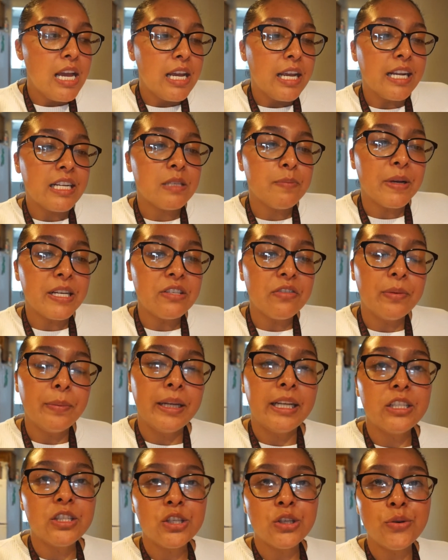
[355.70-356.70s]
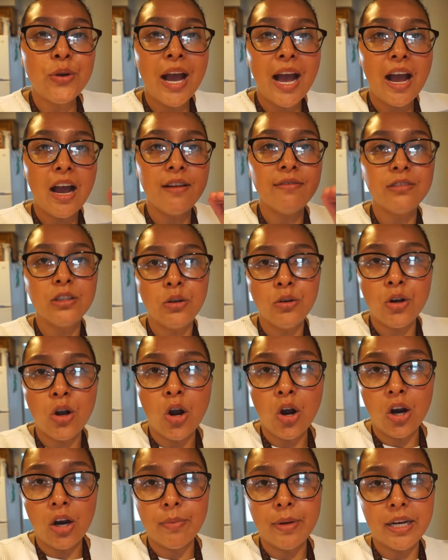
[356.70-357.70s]
It's best for me to have low
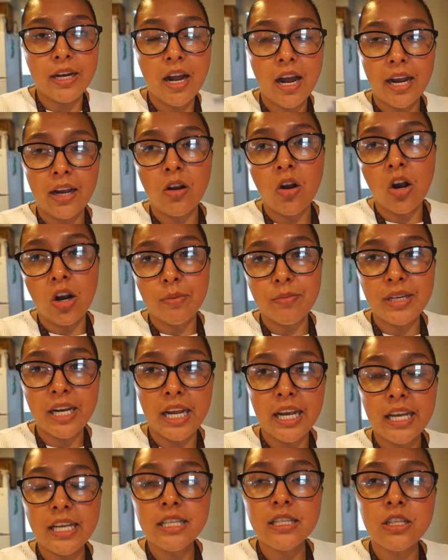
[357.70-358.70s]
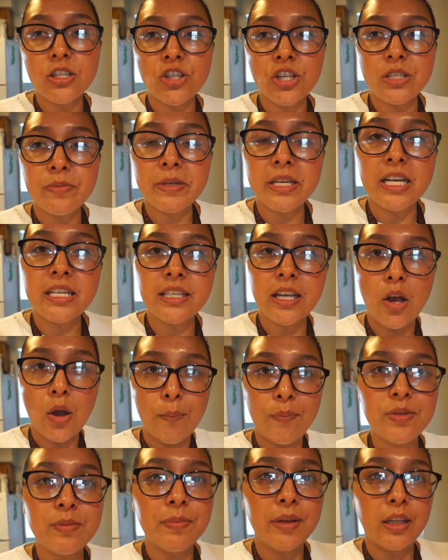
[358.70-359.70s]
carb and high carb days just because it
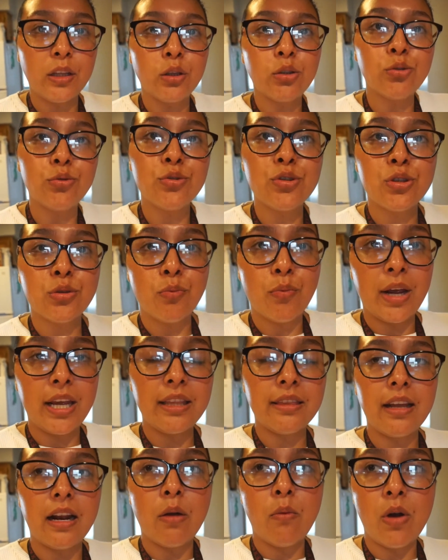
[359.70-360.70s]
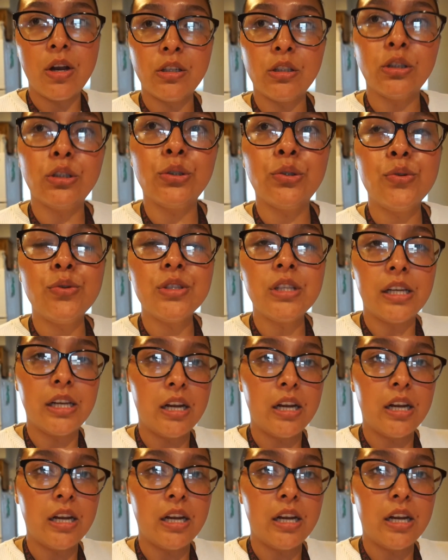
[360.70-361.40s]
helps me lose the weight that I want to lose.